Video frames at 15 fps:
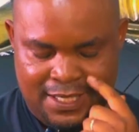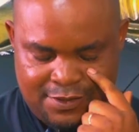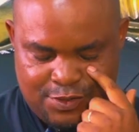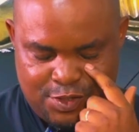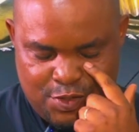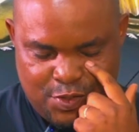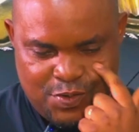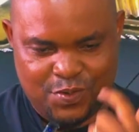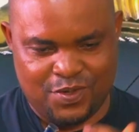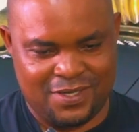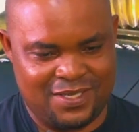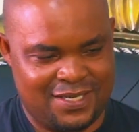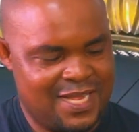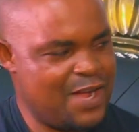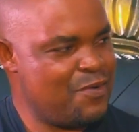so
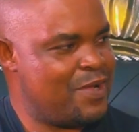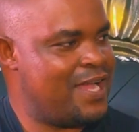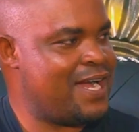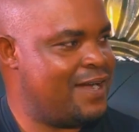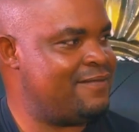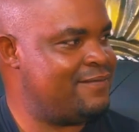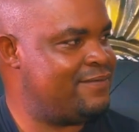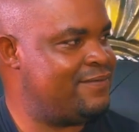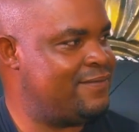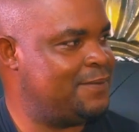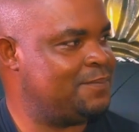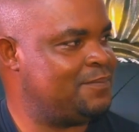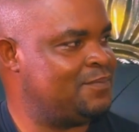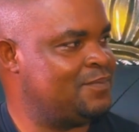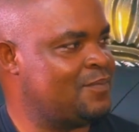now we have
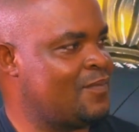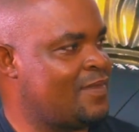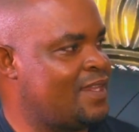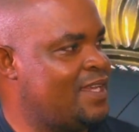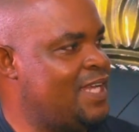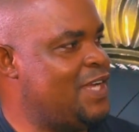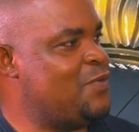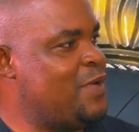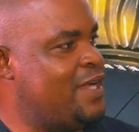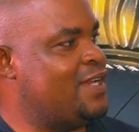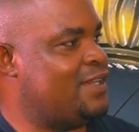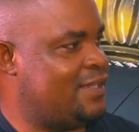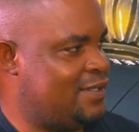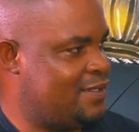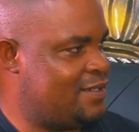a
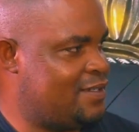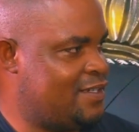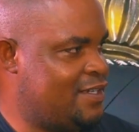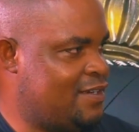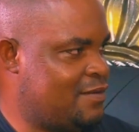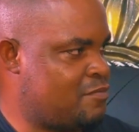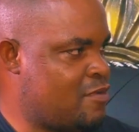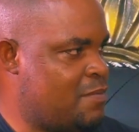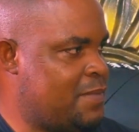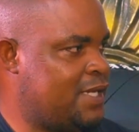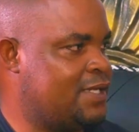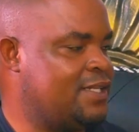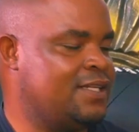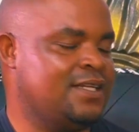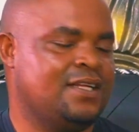whale in Okpoma.
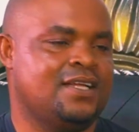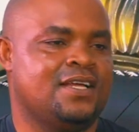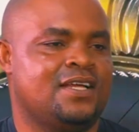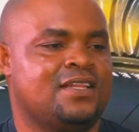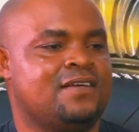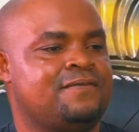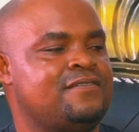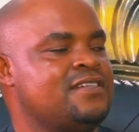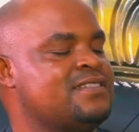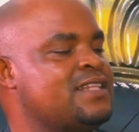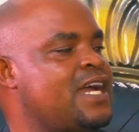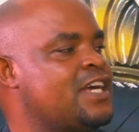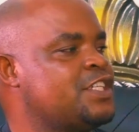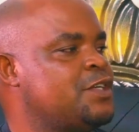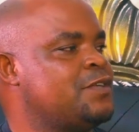The first
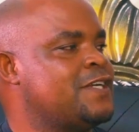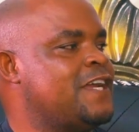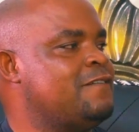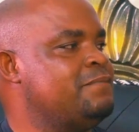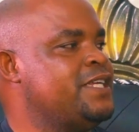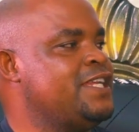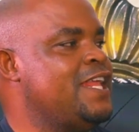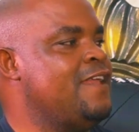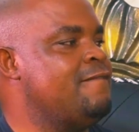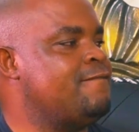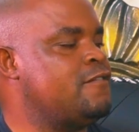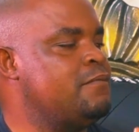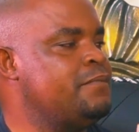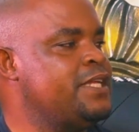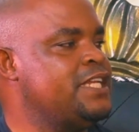action would have been
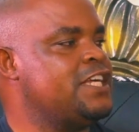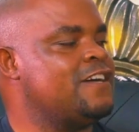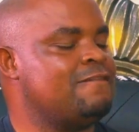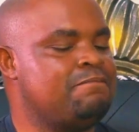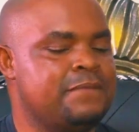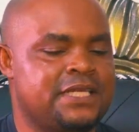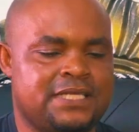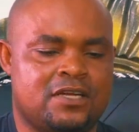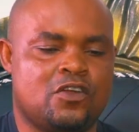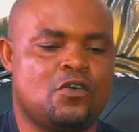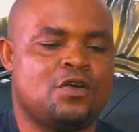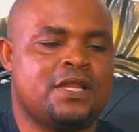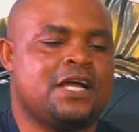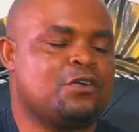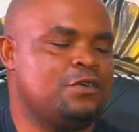informing the government and
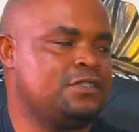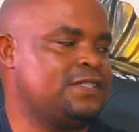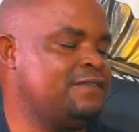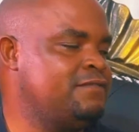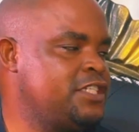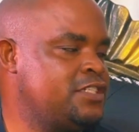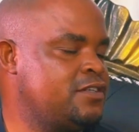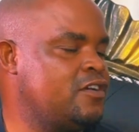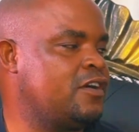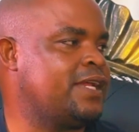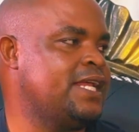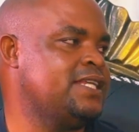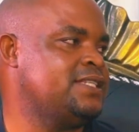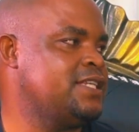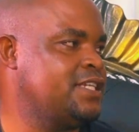other conservation
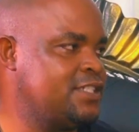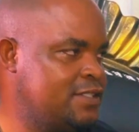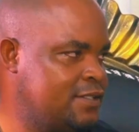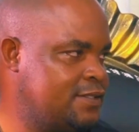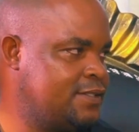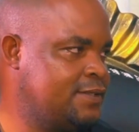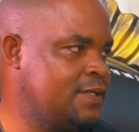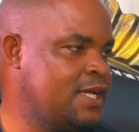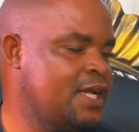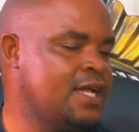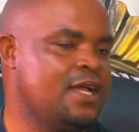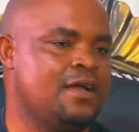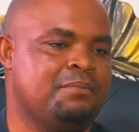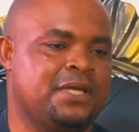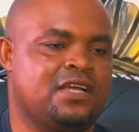organizations.
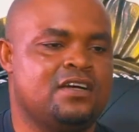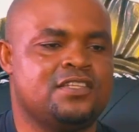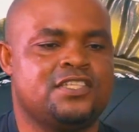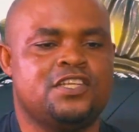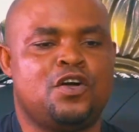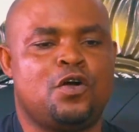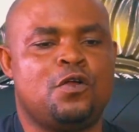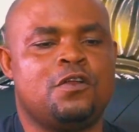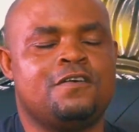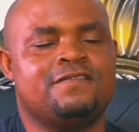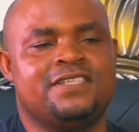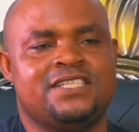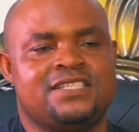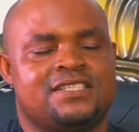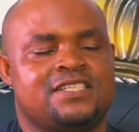Because in all of
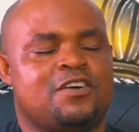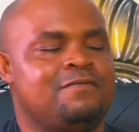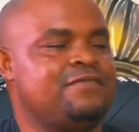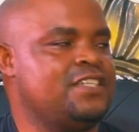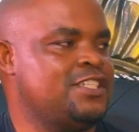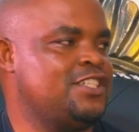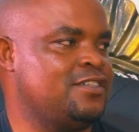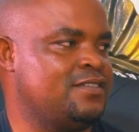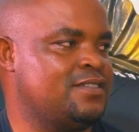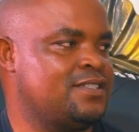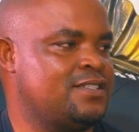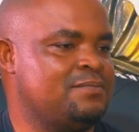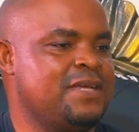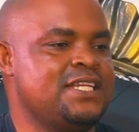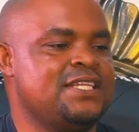these
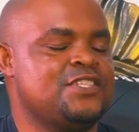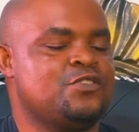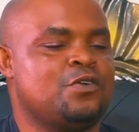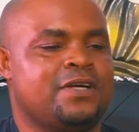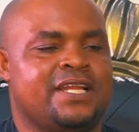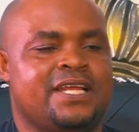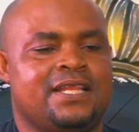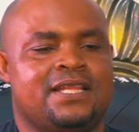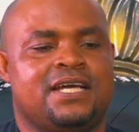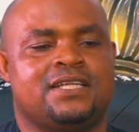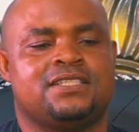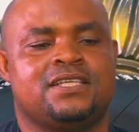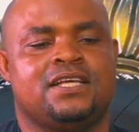conventions, made it so clear that